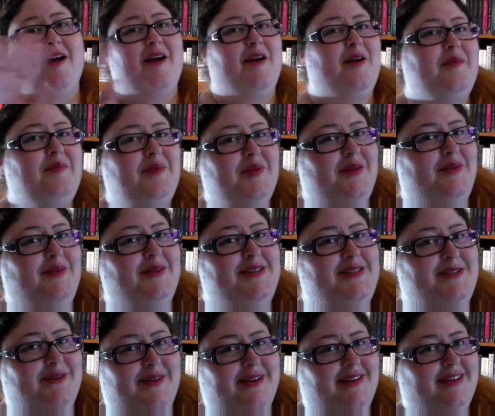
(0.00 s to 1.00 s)
I hope you
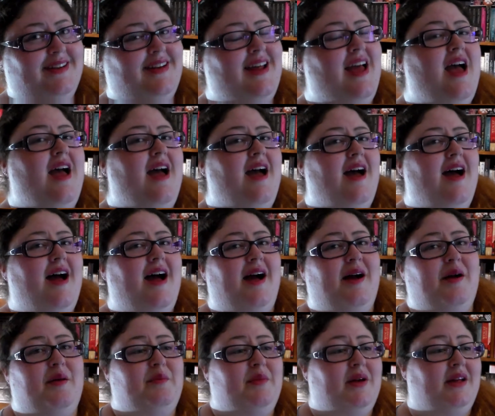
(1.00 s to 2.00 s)
enjoyed it.
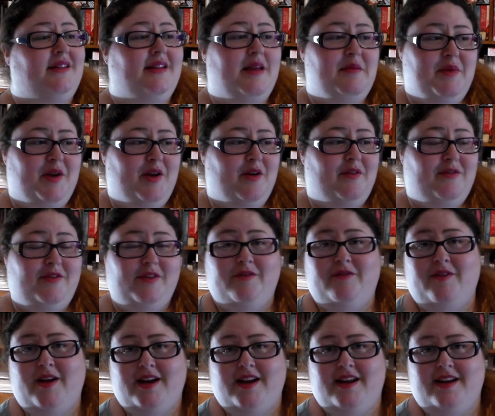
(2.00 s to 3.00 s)
Let me know if
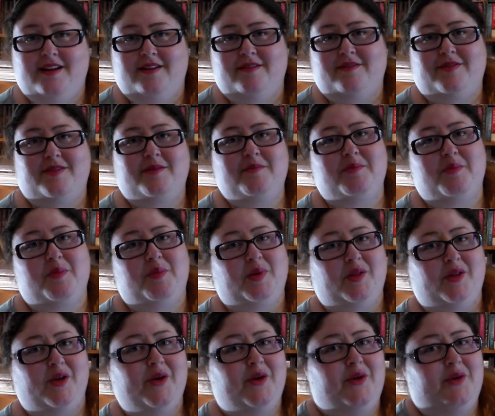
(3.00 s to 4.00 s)
you've read any of them
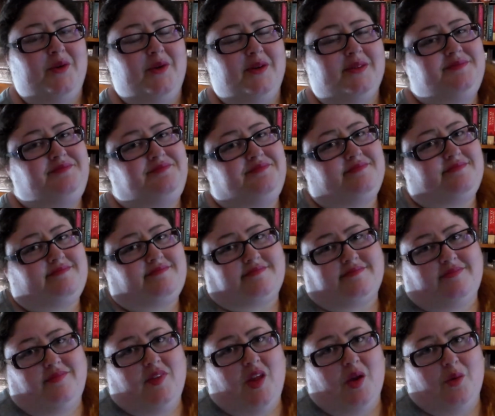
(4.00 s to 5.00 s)
below,
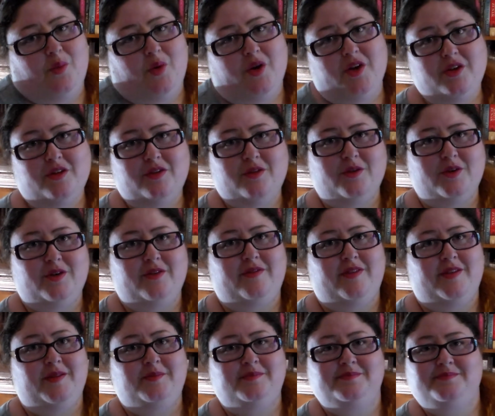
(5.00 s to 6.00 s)
what you thought
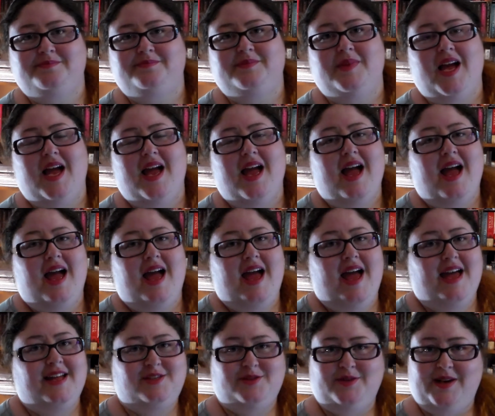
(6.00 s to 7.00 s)
of them.
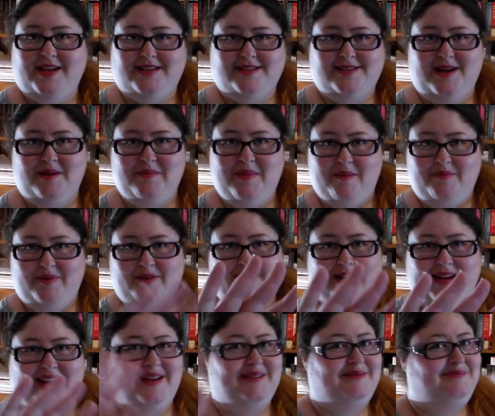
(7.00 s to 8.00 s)
Until next time, happy
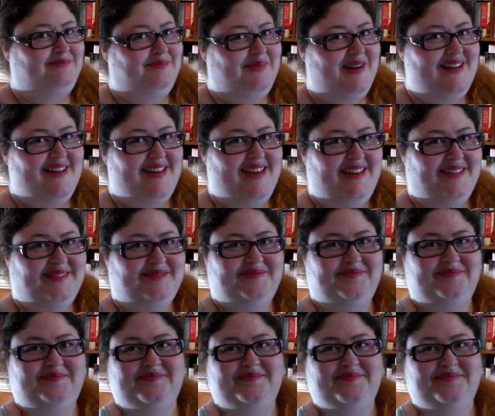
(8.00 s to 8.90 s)
reading. Bye.